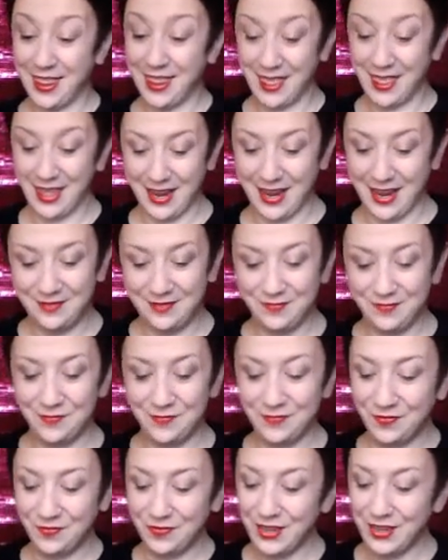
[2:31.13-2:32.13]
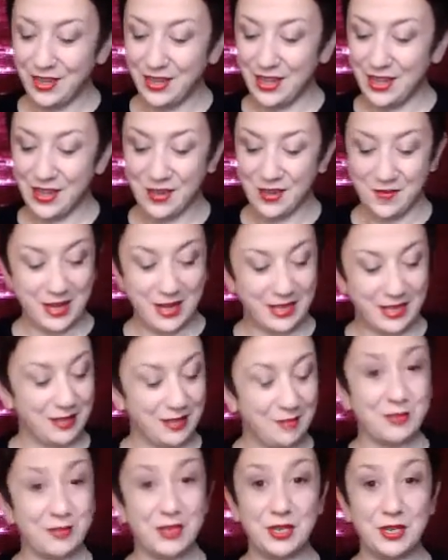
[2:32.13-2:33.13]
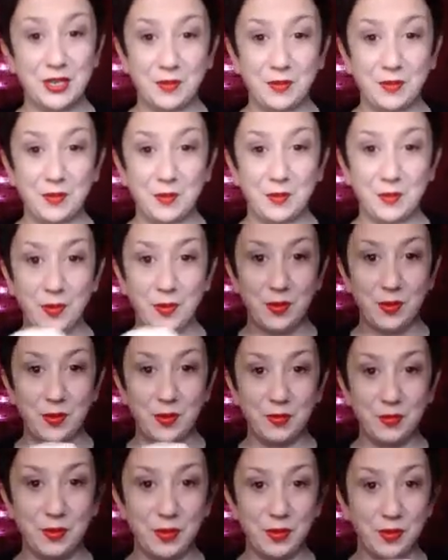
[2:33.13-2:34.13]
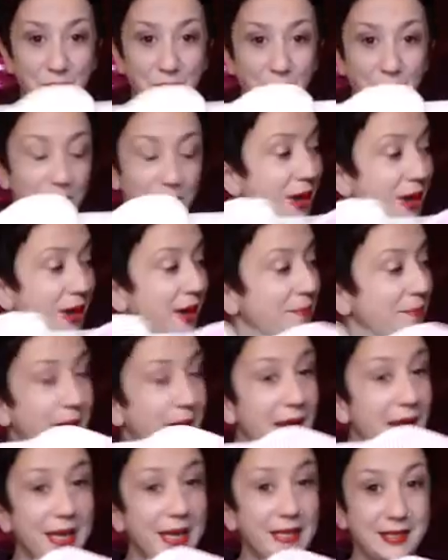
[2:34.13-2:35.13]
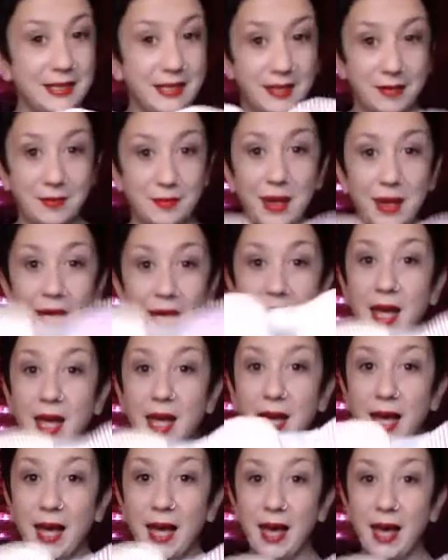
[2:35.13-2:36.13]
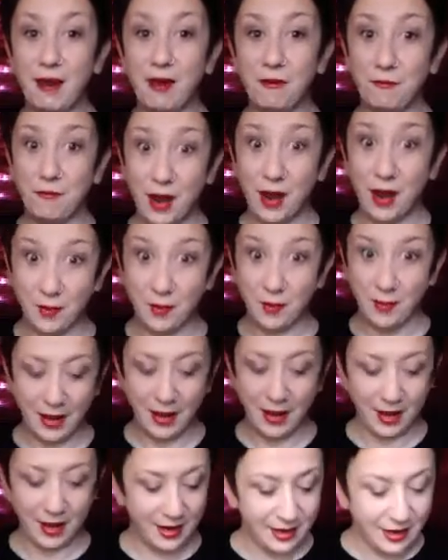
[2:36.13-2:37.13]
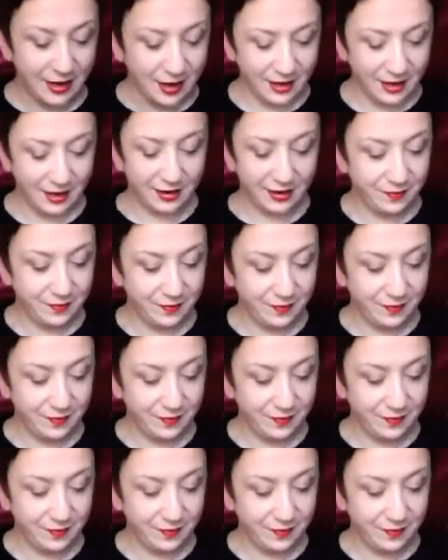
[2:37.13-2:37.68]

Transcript: Then you ask them to pull them through and place them how far apart they'd like.